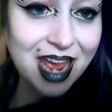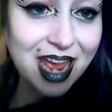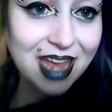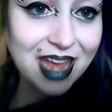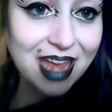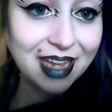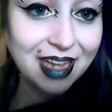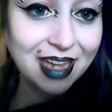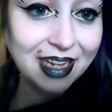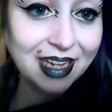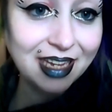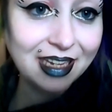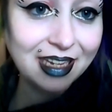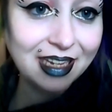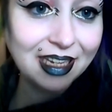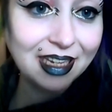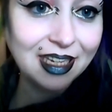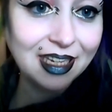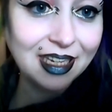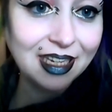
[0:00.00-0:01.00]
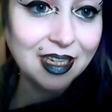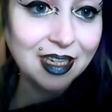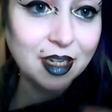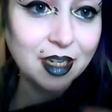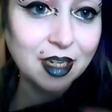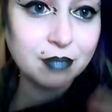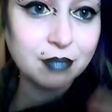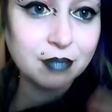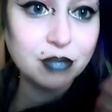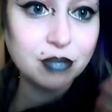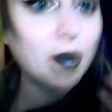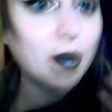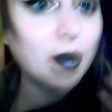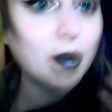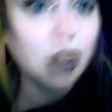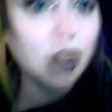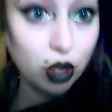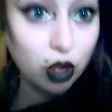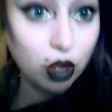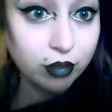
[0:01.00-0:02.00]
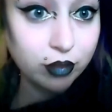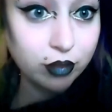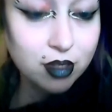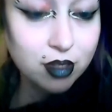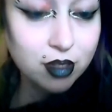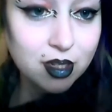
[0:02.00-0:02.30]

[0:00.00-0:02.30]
a Comic-Con.